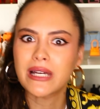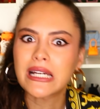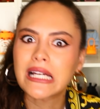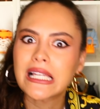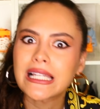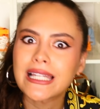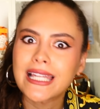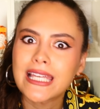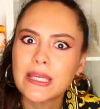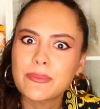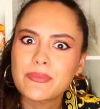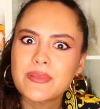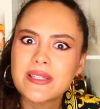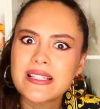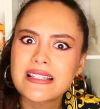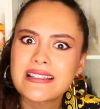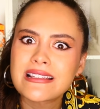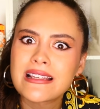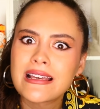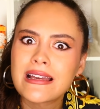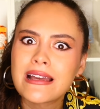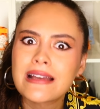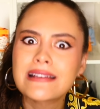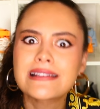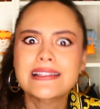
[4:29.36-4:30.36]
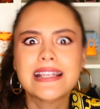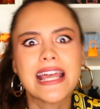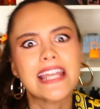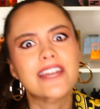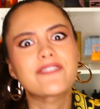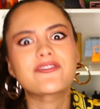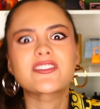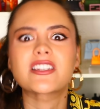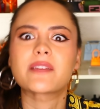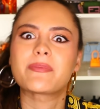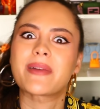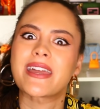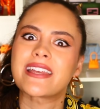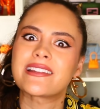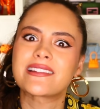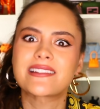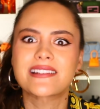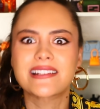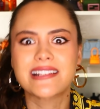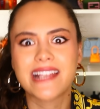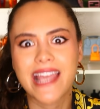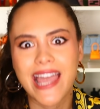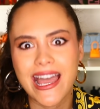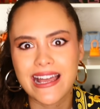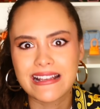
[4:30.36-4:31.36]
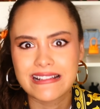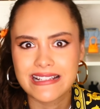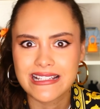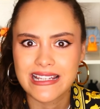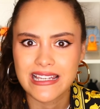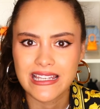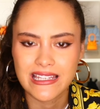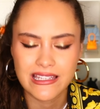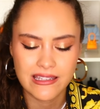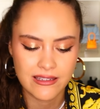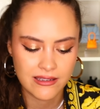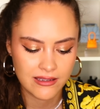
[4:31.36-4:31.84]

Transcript: clips. Safety pins, Cassie.